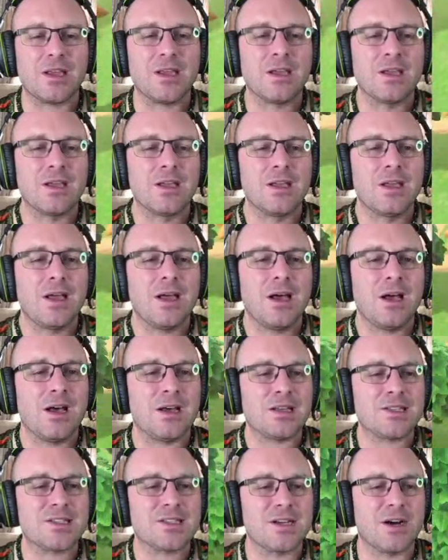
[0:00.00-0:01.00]
Uh,
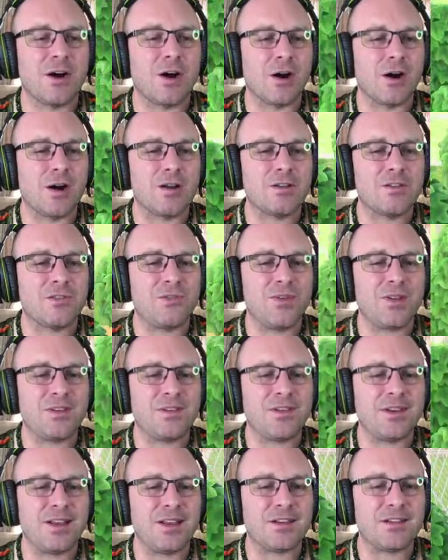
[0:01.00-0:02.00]
Sahara's
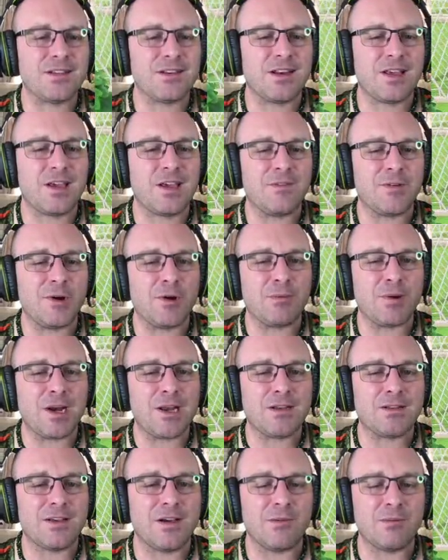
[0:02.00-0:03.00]
visiting today. I've already
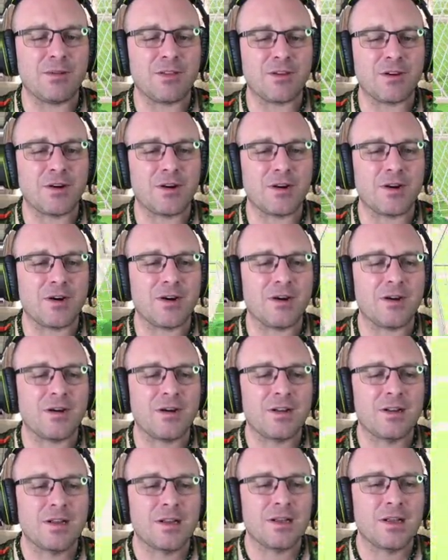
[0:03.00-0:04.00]
dealt with her.
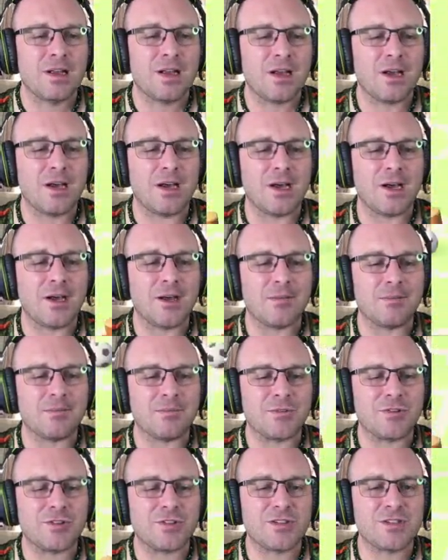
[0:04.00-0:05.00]
Um, she
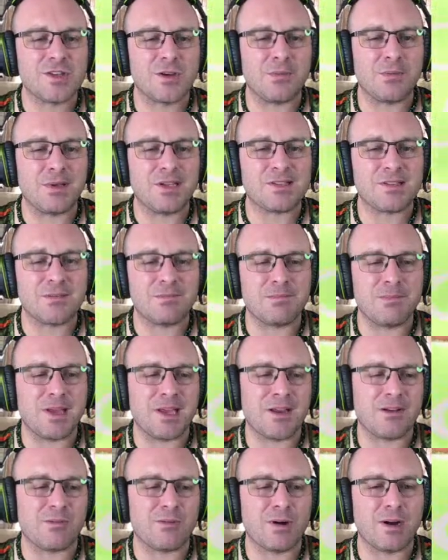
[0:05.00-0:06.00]
sold me some meh
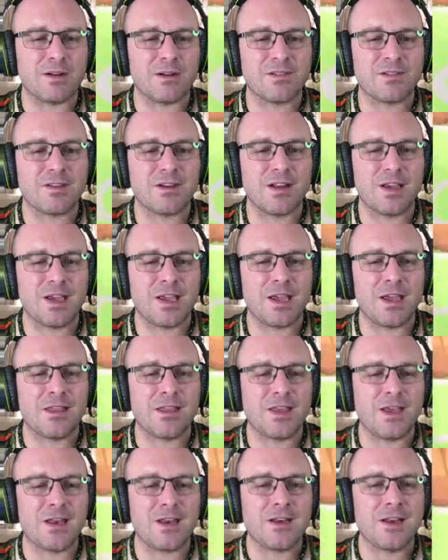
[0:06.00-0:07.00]
rugs today. And
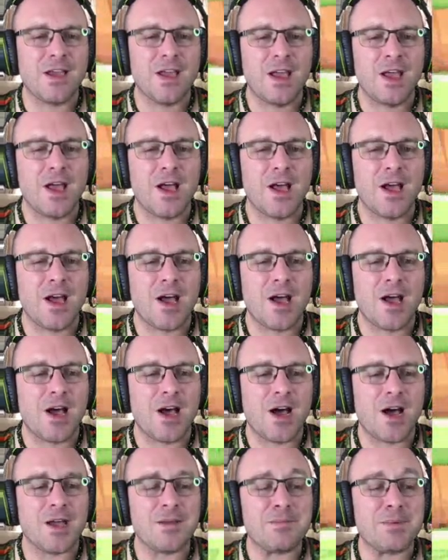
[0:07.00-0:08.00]
then
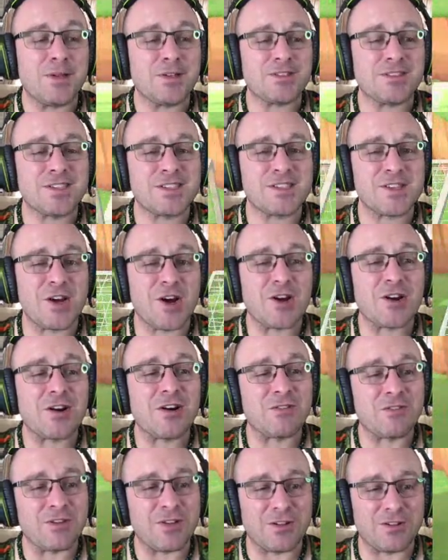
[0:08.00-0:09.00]
I built a soccer
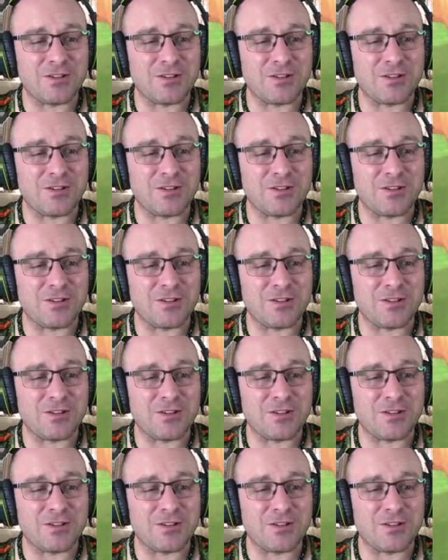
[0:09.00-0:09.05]
field.